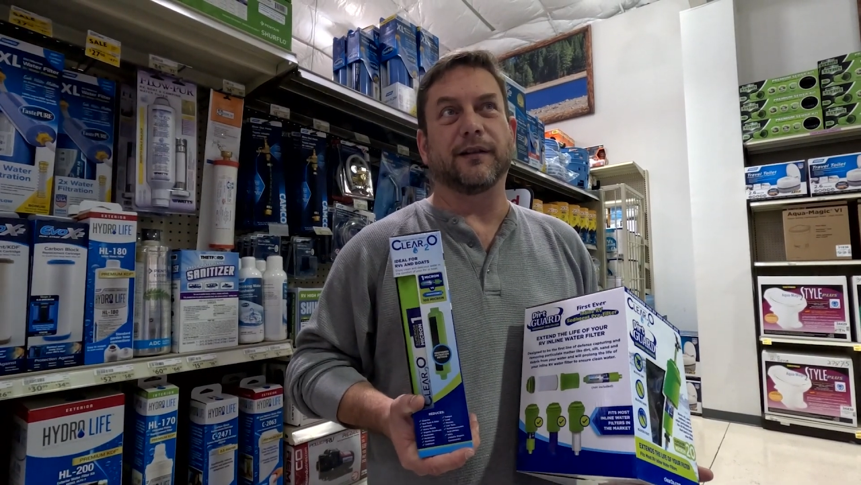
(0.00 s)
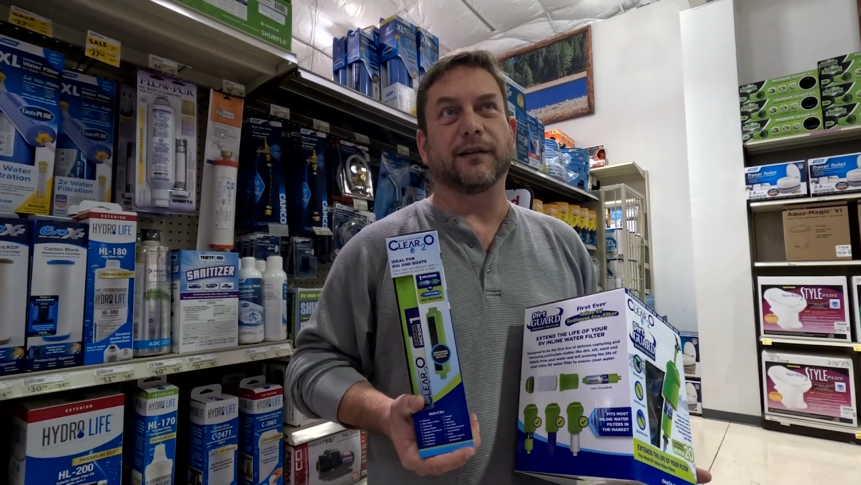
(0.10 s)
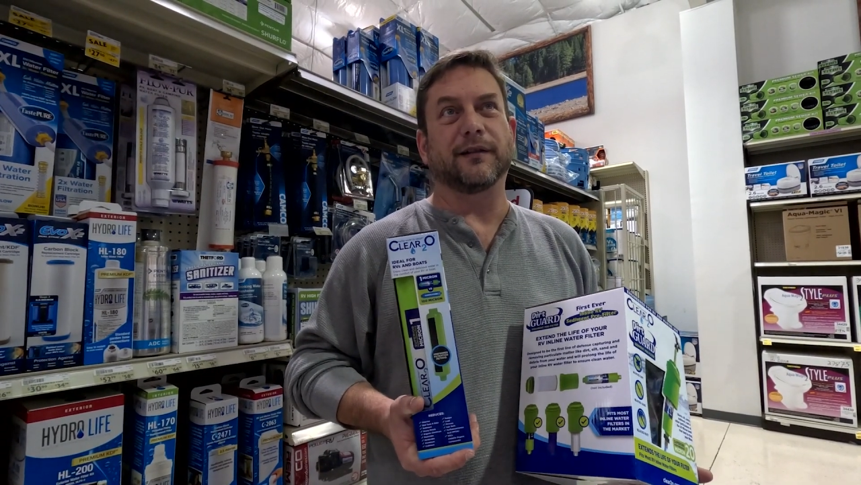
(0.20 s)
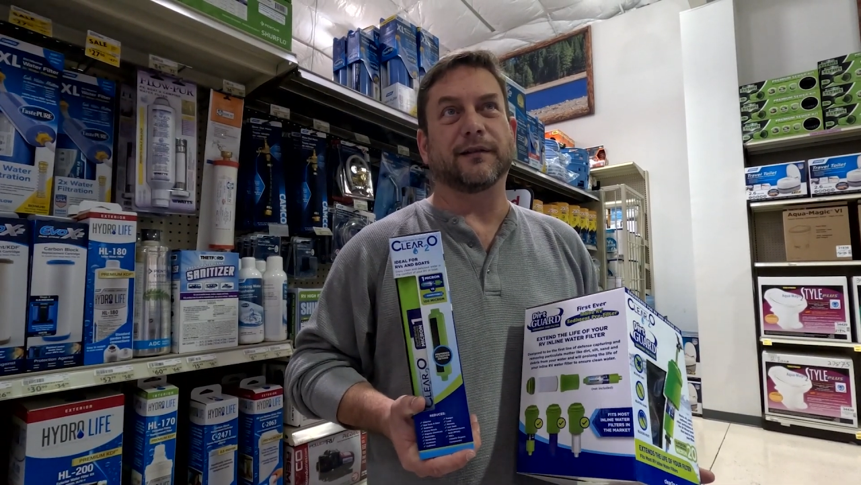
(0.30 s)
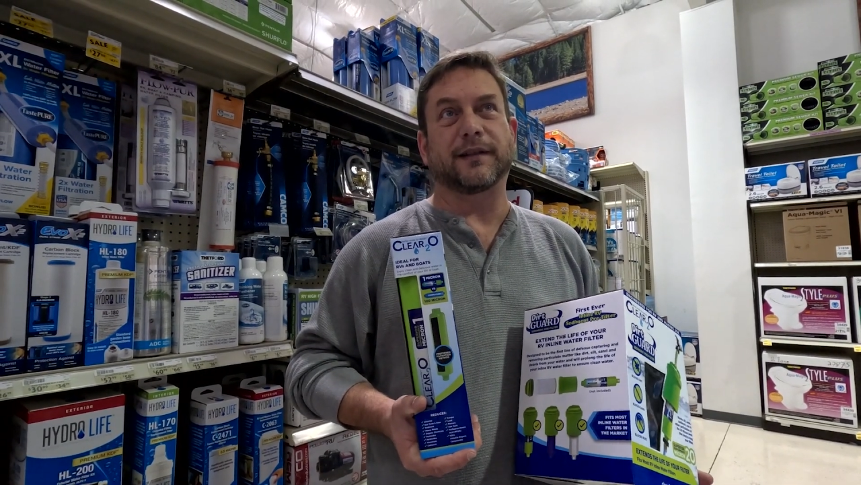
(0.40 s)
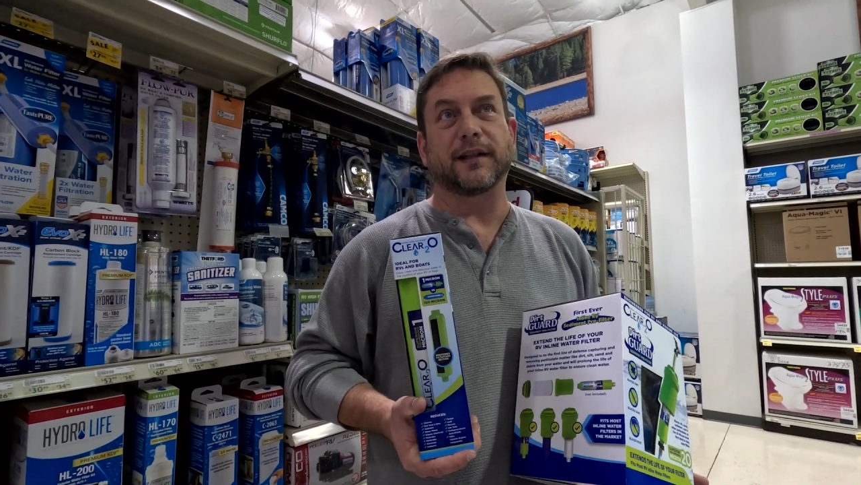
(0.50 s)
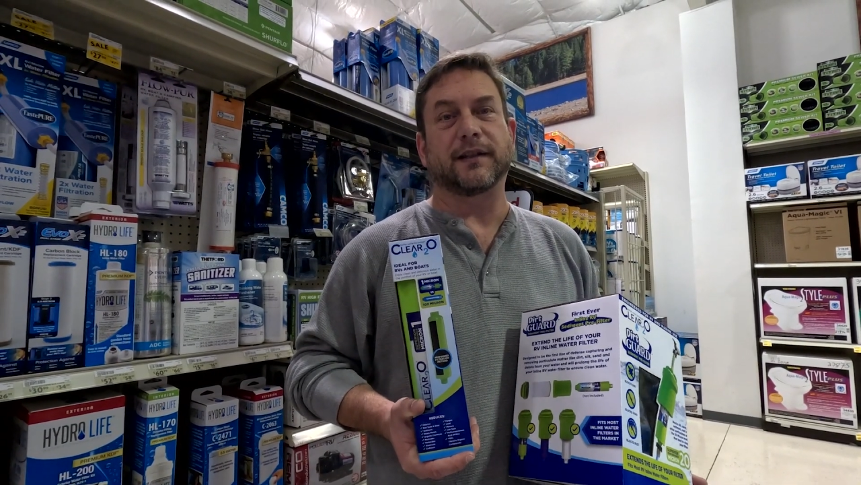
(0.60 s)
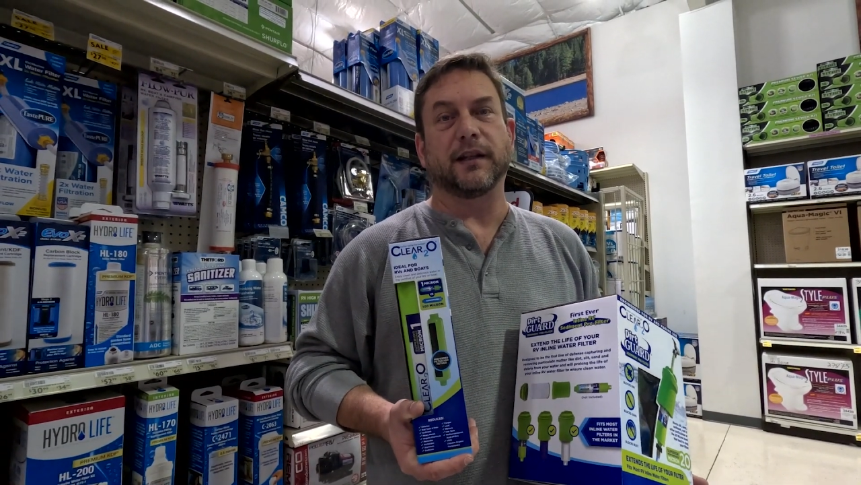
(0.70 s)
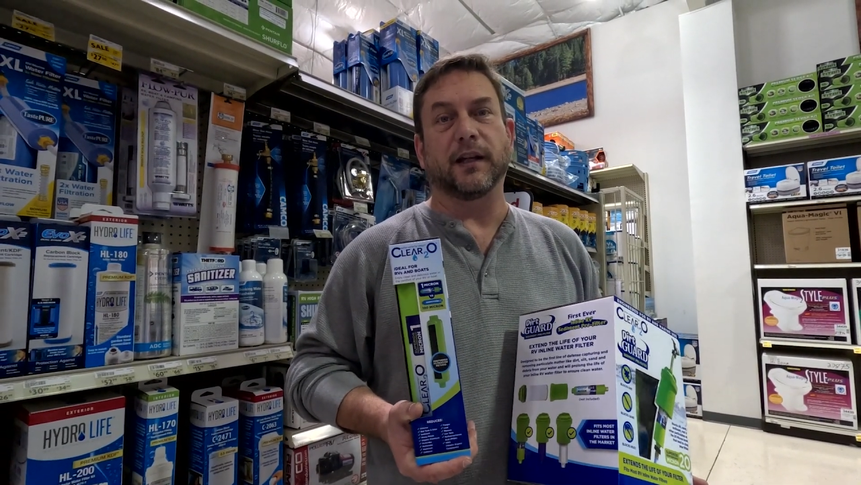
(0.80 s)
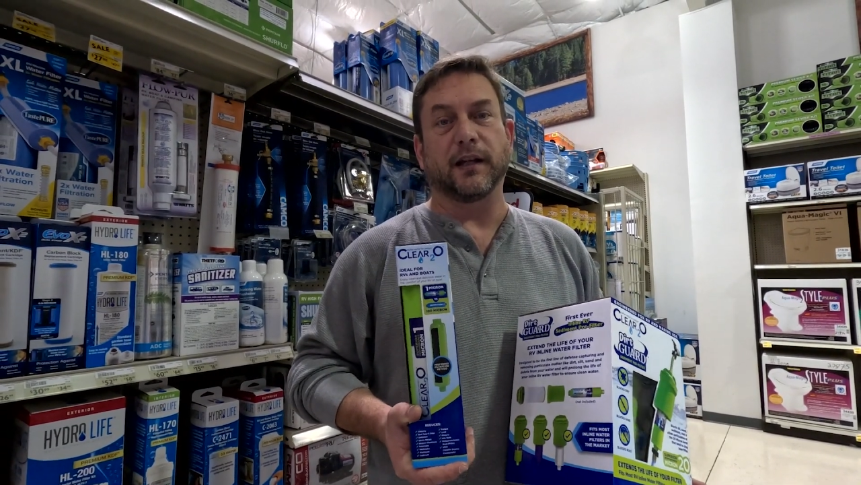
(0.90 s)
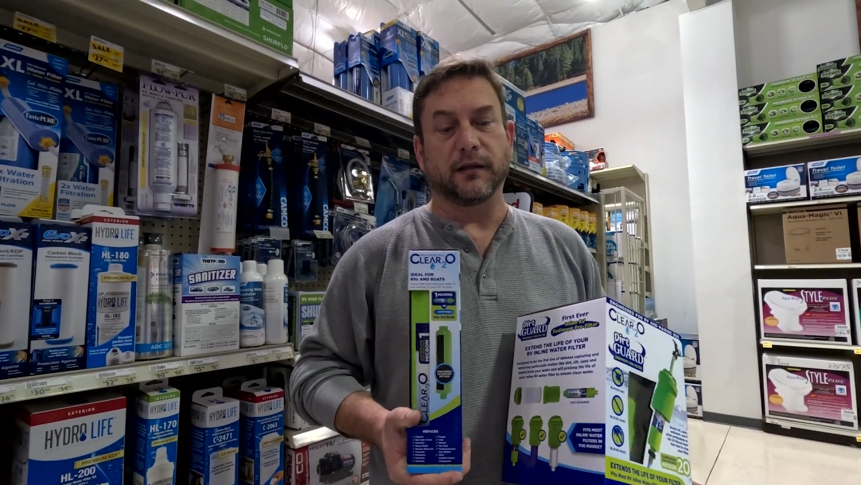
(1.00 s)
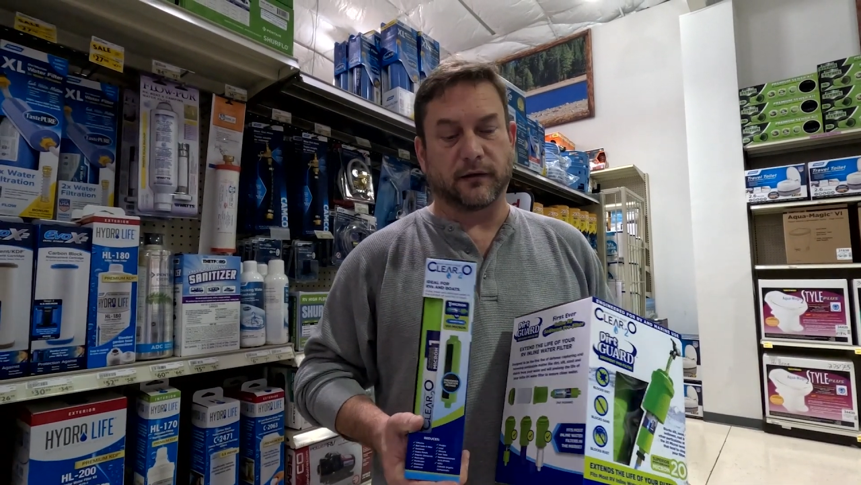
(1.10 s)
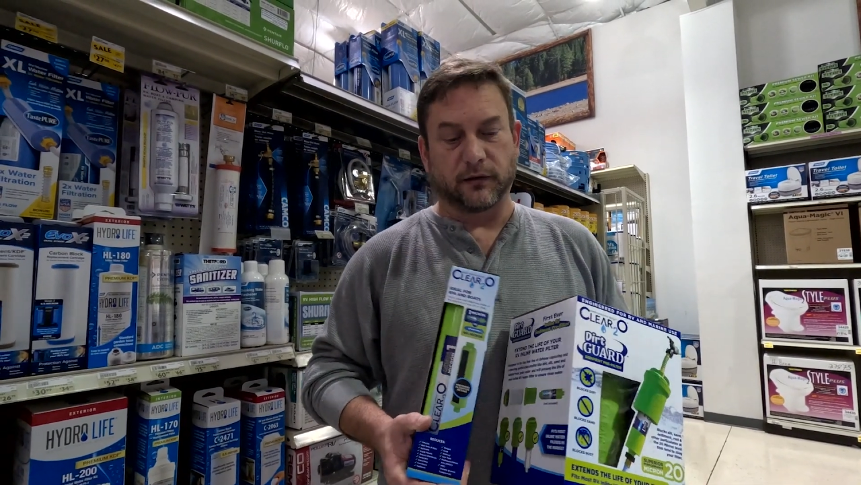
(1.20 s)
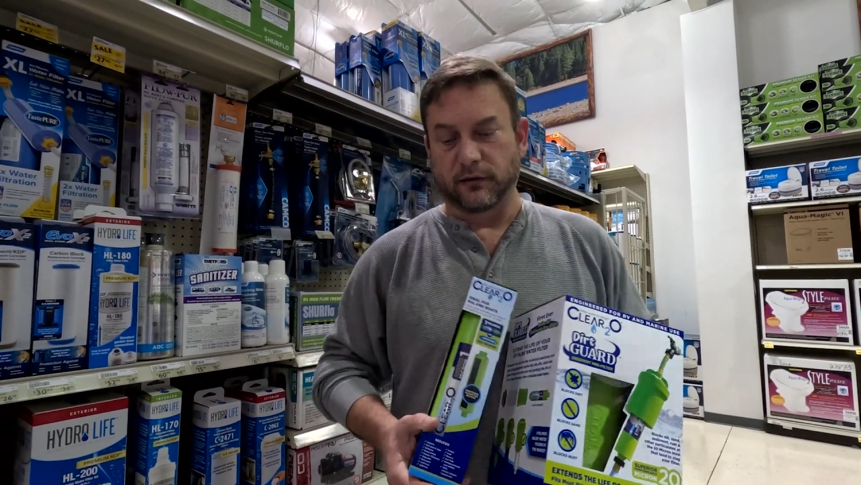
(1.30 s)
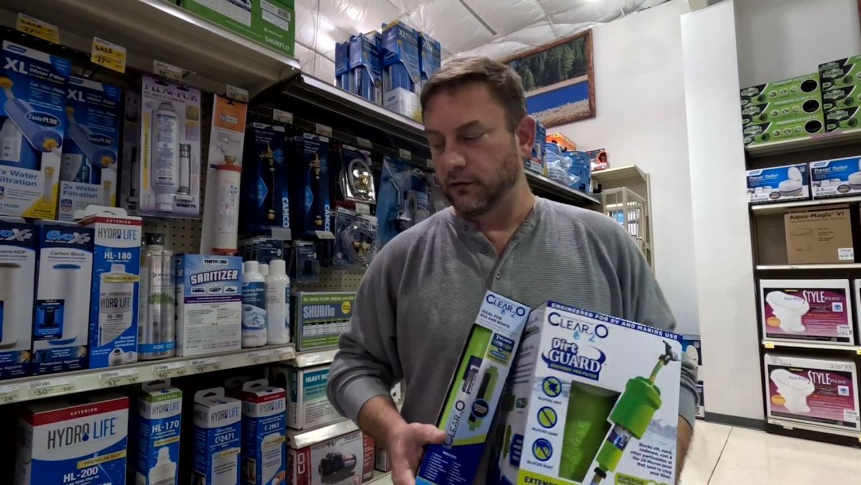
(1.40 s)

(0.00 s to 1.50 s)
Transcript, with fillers: to sixty days.